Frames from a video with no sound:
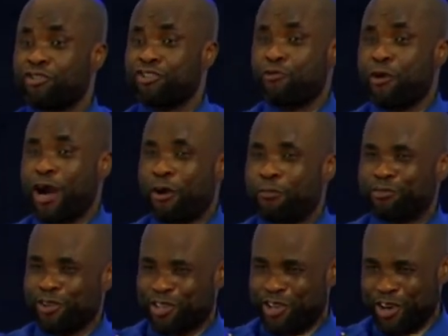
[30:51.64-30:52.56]
welcome to
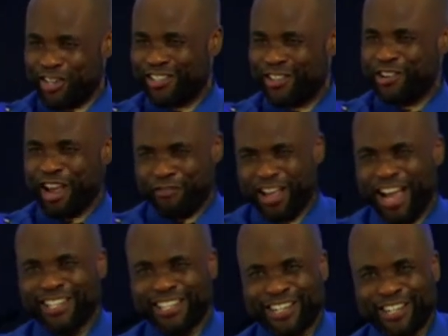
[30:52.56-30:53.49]
church. Tony Afia
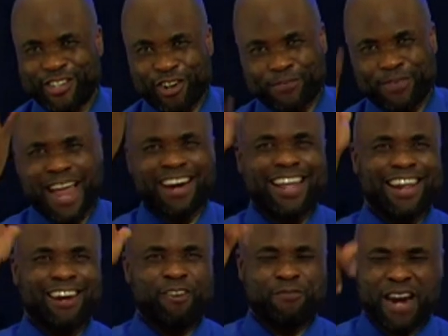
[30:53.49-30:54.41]
is in church. Planet,
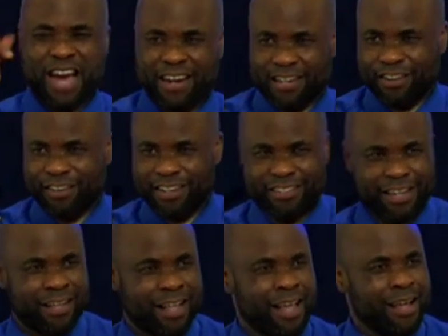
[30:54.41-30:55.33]
hello, planet. Tony's here.
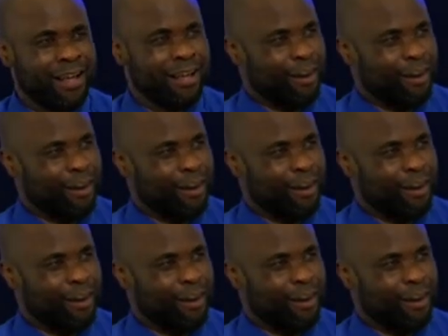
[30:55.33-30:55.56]
Let's